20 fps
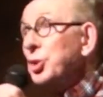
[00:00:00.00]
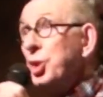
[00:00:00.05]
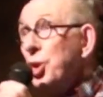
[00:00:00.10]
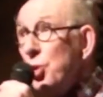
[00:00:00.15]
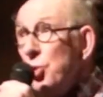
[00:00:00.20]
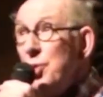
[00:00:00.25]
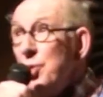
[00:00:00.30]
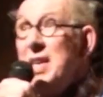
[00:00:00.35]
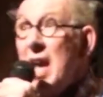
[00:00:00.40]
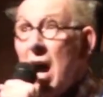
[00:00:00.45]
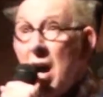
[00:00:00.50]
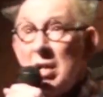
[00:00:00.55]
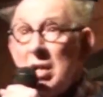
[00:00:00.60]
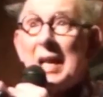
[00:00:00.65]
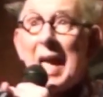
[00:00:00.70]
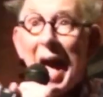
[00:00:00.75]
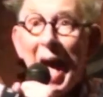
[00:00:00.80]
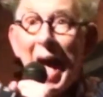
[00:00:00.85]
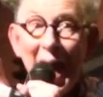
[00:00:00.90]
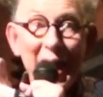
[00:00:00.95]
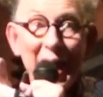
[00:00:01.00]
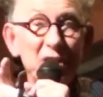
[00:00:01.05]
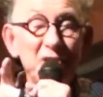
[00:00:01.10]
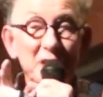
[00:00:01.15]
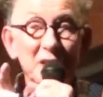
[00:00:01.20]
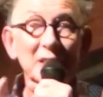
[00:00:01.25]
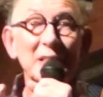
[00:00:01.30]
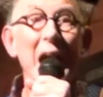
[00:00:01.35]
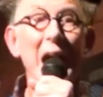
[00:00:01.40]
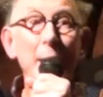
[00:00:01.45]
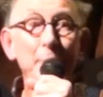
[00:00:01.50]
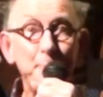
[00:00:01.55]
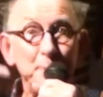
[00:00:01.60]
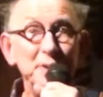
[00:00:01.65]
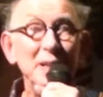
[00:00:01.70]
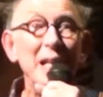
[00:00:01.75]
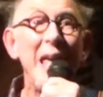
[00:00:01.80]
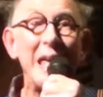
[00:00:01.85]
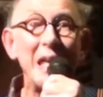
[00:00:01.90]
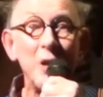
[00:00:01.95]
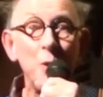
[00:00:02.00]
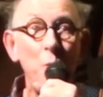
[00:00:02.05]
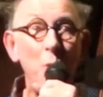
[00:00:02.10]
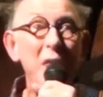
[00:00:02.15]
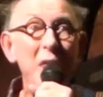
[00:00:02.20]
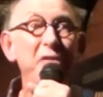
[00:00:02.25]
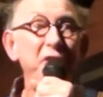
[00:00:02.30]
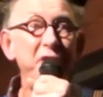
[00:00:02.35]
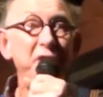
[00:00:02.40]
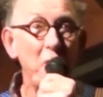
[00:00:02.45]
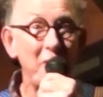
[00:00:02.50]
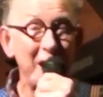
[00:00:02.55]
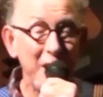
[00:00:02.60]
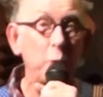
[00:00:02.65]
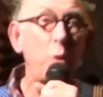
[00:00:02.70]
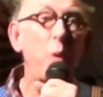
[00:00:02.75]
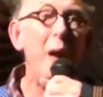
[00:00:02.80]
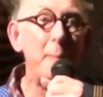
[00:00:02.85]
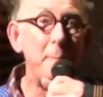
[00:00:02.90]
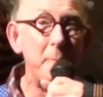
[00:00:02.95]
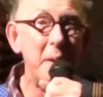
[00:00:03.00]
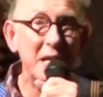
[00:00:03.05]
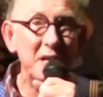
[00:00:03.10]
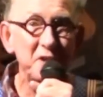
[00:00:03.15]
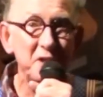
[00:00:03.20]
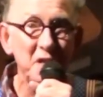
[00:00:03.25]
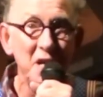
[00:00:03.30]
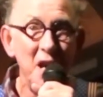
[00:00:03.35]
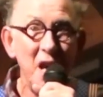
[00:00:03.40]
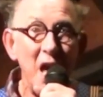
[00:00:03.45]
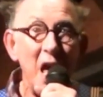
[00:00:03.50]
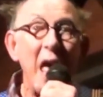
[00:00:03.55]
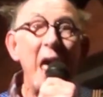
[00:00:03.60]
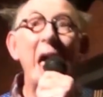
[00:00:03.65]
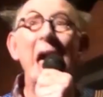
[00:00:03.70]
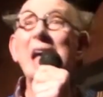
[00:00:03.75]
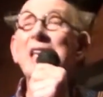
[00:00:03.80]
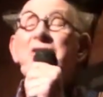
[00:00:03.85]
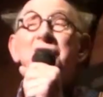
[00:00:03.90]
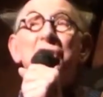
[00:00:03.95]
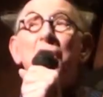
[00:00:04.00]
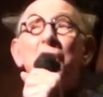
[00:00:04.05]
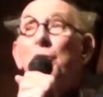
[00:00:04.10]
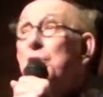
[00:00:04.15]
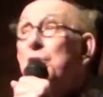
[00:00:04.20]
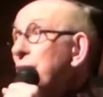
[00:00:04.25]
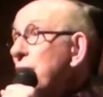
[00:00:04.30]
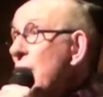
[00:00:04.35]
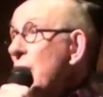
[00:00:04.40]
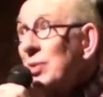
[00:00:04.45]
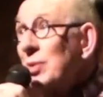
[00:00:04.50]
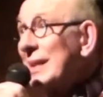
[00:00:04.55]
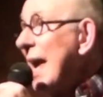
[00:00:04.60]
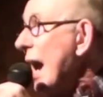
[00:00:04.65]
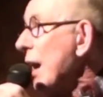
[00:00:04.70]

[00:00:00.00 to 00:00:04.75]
You young guys like playing with your equipment, and so you don't